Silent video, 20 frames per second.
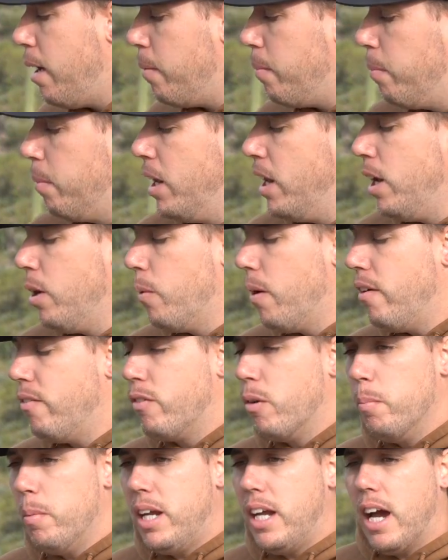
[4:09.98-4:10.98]
but anyway,
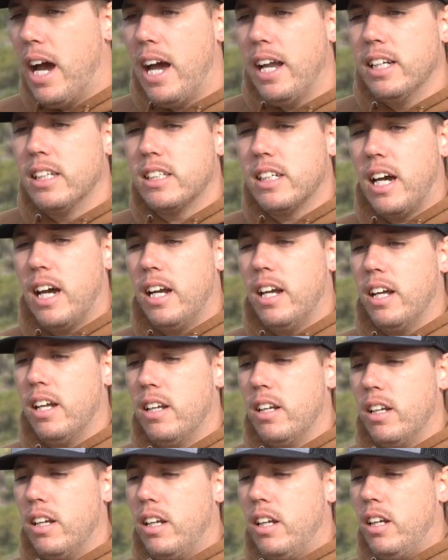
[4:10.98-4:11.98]
for me, I
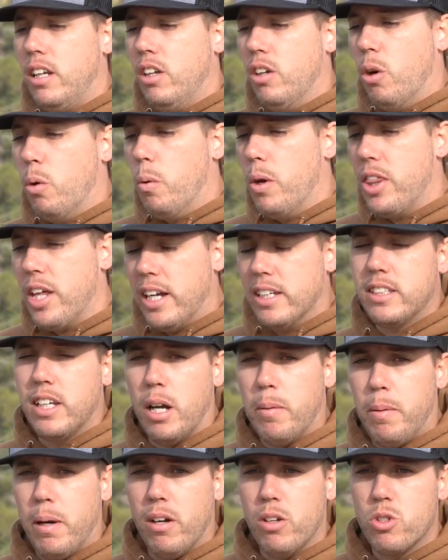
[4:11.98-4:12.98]
decided, with that
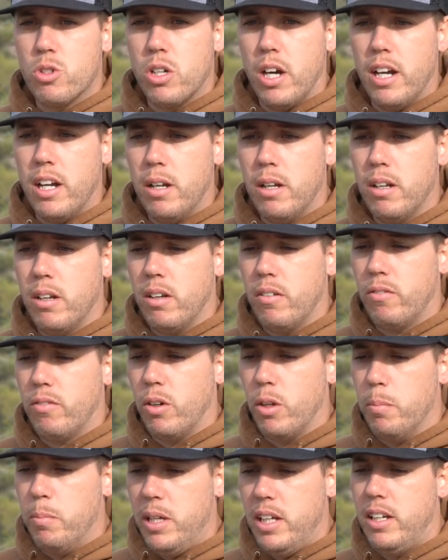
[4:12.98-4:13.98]
setup I was running
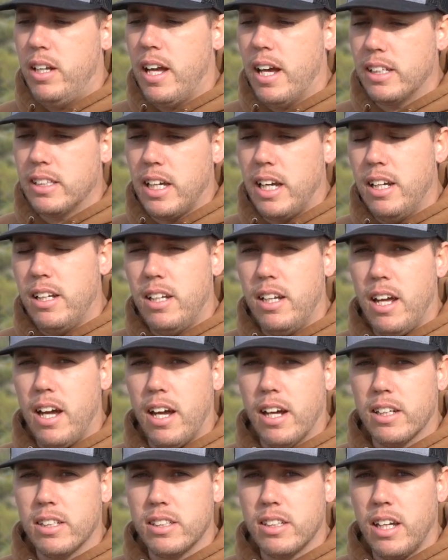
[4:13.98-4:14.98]
for the BTX,
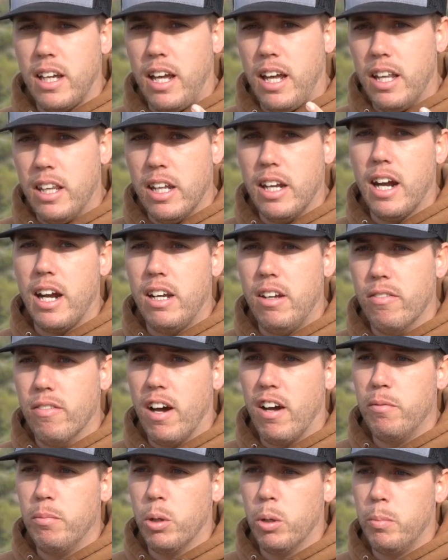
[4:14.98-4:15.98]
ATX, and the
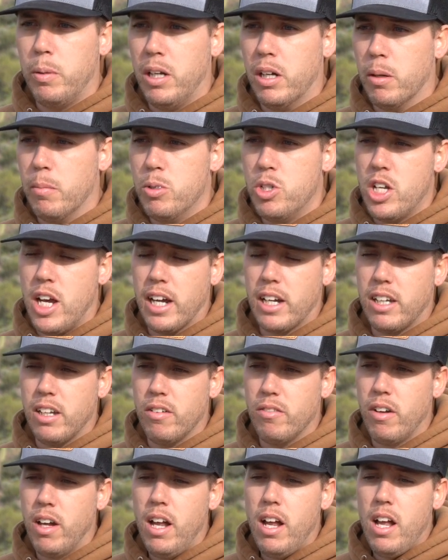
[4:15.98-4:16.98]
95mm
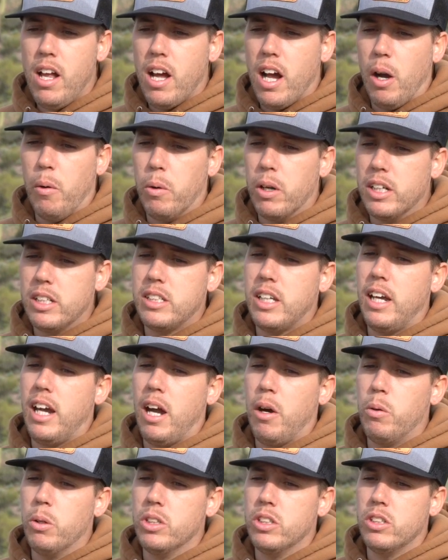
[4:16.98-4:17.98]
objective, I want to say
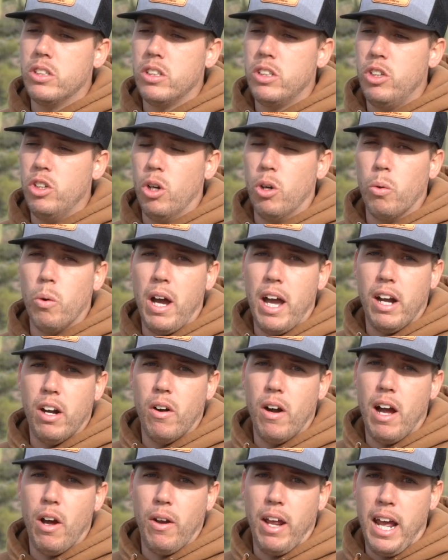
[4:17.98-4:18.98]
I was, right
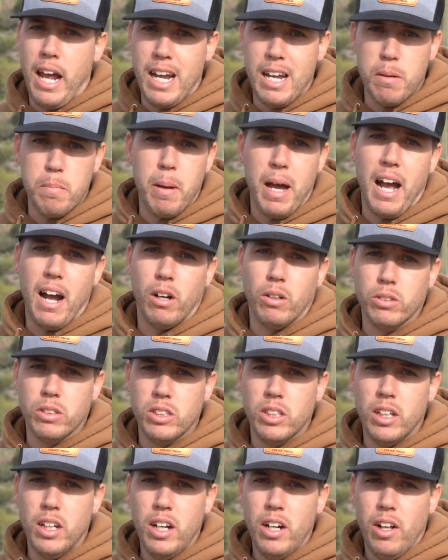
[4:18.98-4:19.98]
around 8
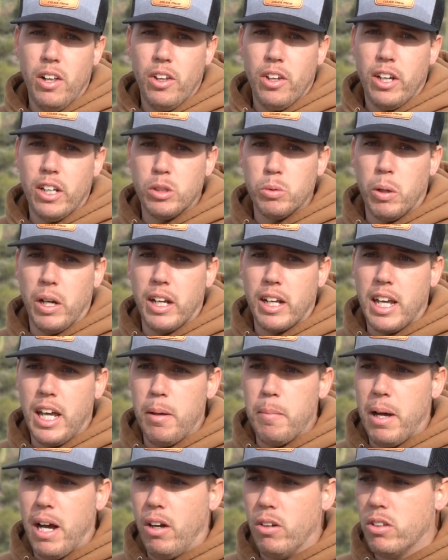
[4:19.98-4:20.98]
pounds is what it
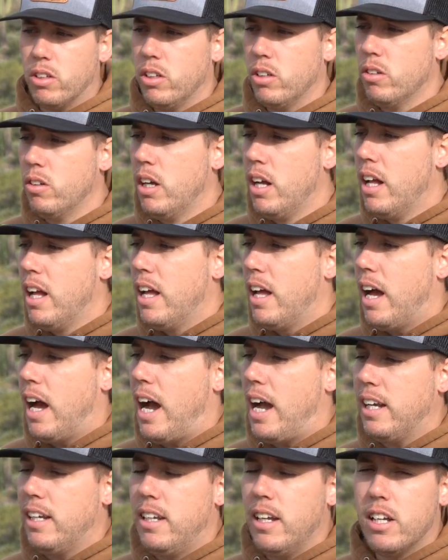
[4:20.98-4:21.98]
came out to.
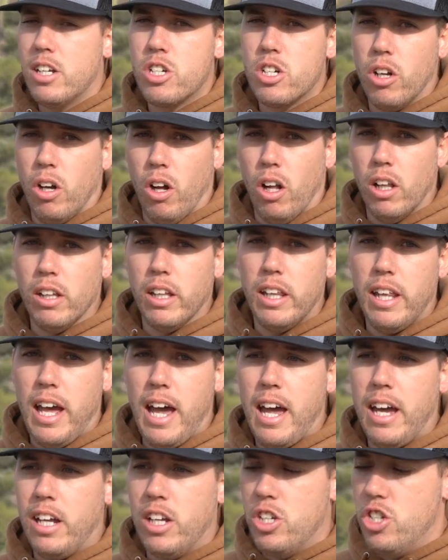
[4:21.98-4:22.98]
I ditched all of
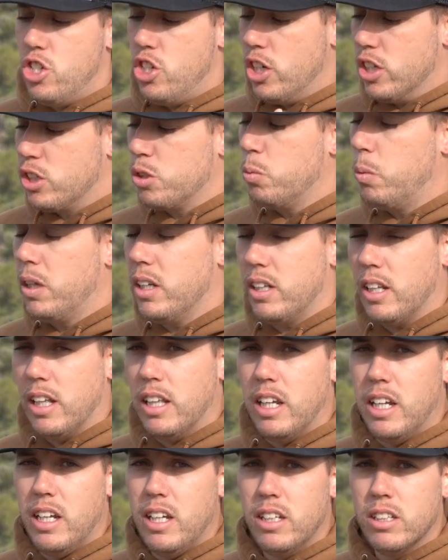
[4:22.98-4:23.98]
that and just went to
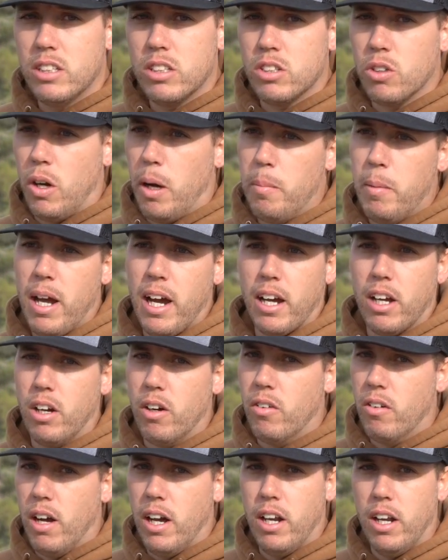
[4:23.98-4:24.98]
these, so I'm not going
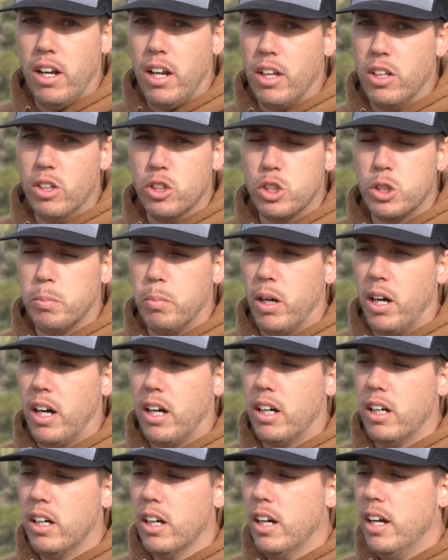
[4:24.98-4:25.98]
to run another
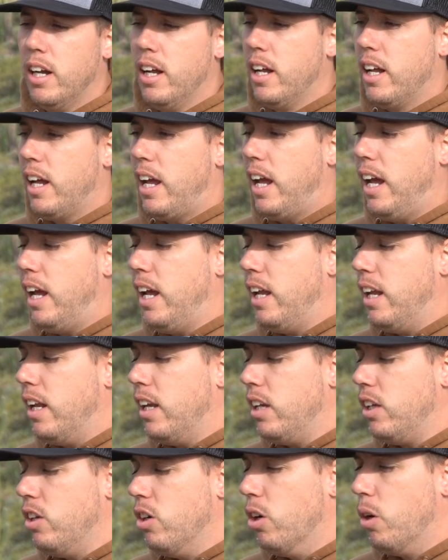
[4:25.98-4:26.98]
spotter,
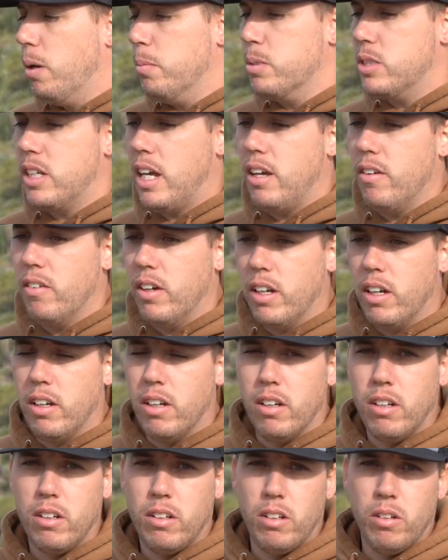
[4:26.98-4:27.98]
and I'm
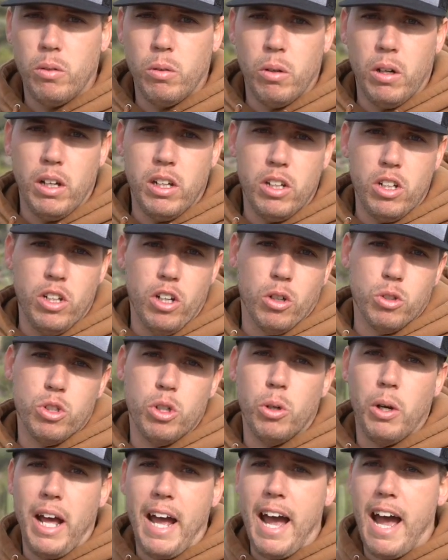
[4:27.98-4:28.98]
saving
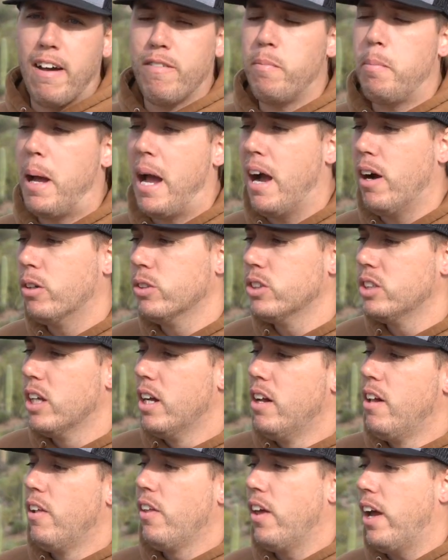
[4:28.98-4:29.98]
2.5 pounds,
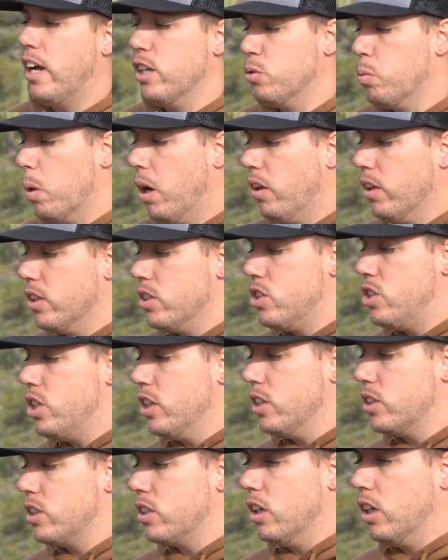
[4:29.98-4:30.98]
as well as
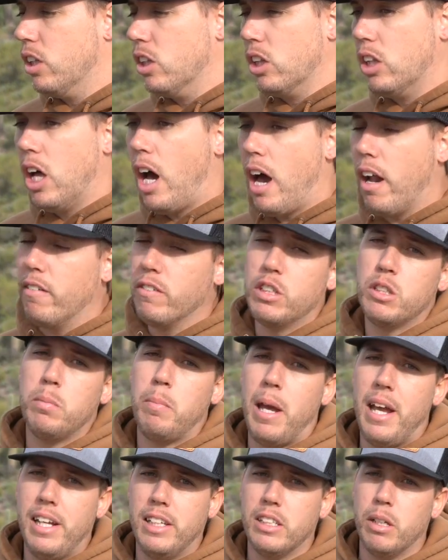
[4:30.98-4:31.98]
just a lot of
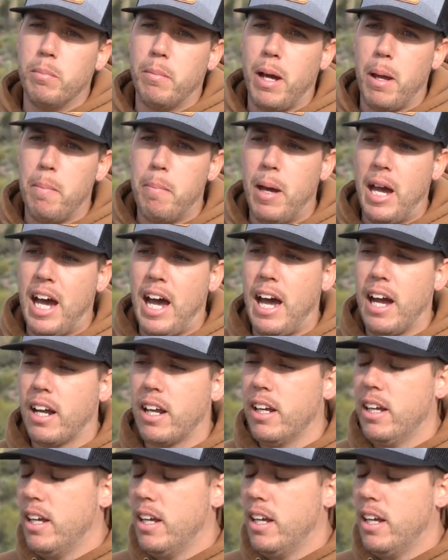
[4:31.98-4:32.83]
space in my pack.